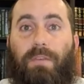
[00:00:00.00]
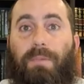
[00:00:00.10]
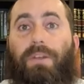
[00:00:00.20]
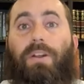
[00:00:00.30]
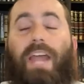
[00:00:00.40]

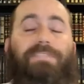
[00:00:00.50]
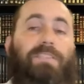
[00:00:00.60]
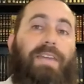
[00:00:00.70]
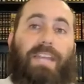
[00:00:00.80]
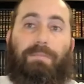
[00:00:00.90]
but we don't have to
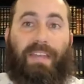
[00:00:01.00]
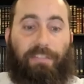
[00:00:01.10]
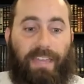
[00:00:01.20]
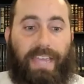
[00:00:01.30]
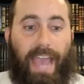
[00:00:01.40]
make a big
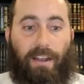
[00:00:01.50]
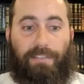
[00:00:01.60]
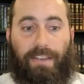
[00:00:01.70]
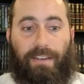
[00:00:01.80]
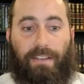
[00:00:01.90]
thing out
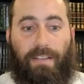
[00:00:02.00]
of it.